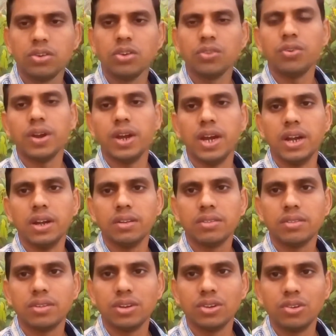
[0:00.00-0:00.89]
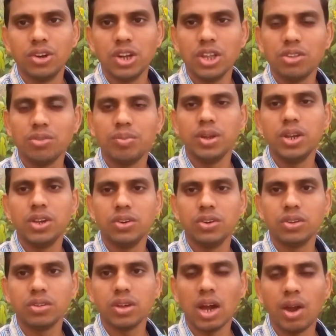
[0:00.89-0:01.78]
So friends, today's
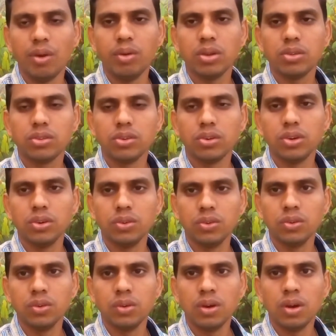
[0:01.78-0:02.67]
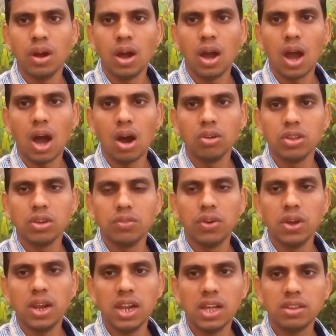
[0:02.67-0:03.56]
videos I will show you how the
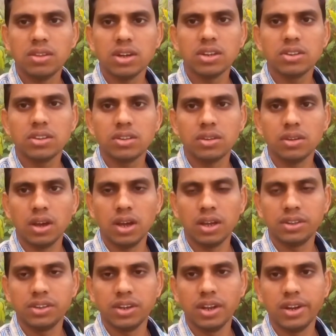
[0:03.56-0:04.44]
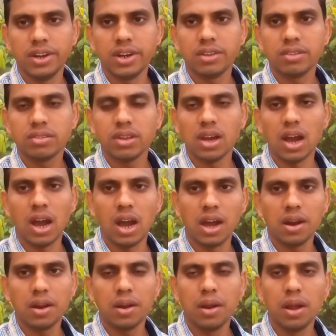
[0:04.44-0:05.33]
villagers children
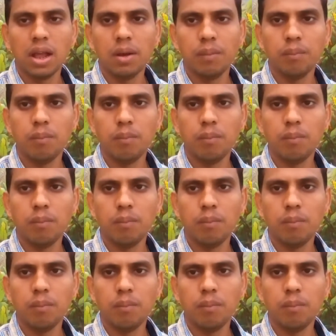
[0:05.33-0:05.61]
are